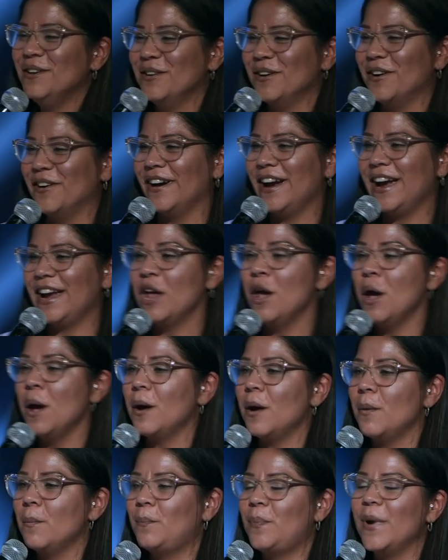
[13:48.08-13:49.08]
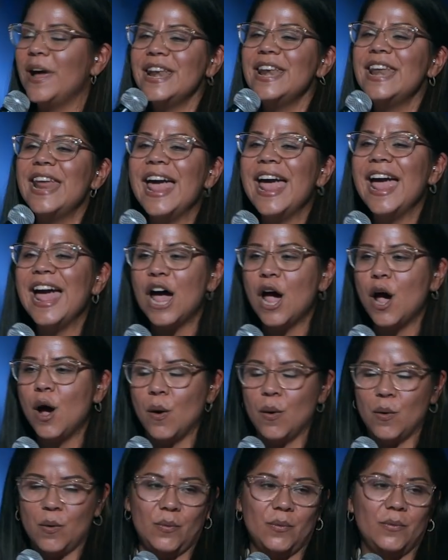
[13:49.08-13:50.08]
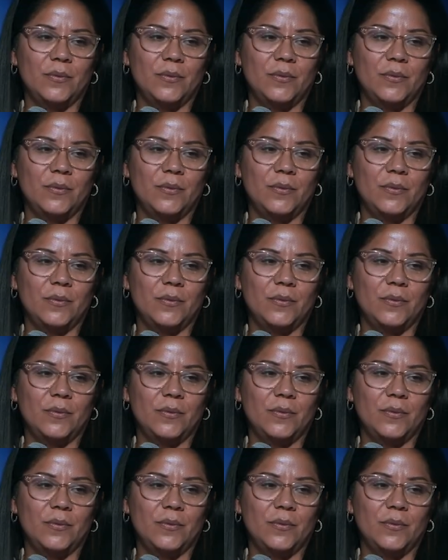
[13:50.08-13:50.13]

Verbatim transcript: all right, but now.